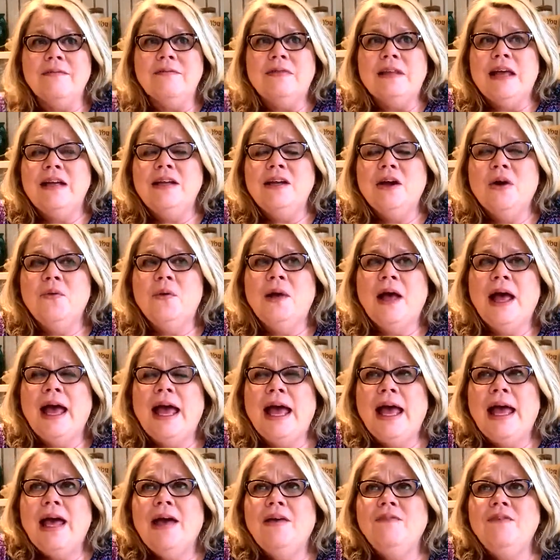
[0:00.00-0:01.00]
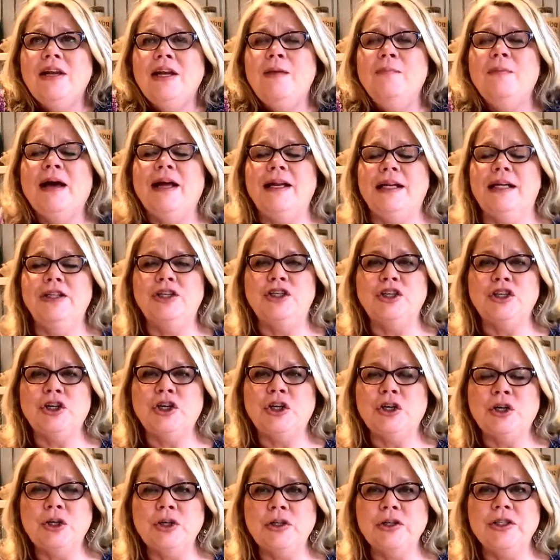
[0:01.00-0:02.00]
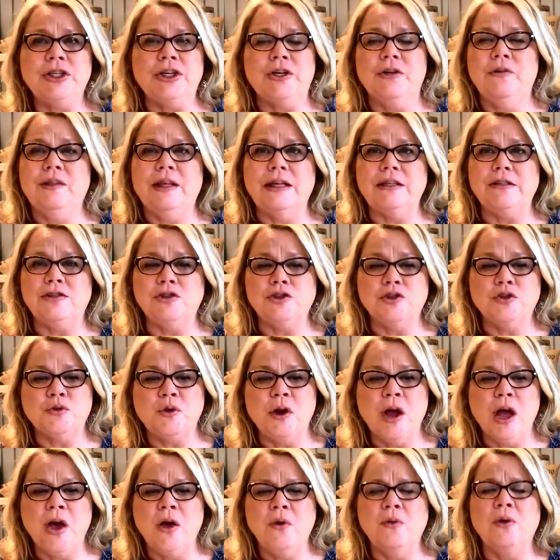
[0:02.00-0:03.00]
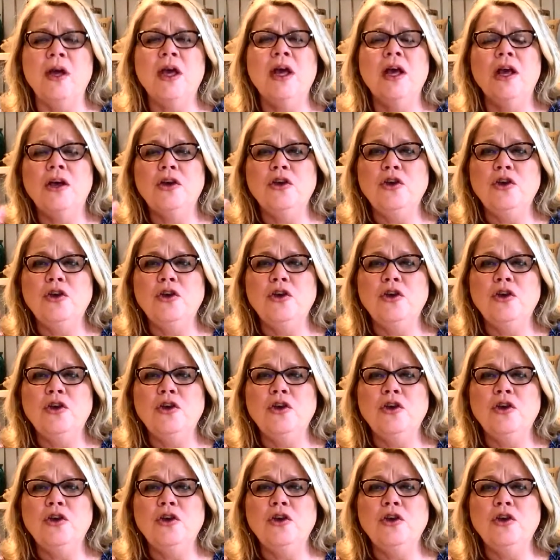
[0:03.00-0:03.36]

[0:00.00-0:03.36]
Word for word: They don't have anybody to turn to that's strong.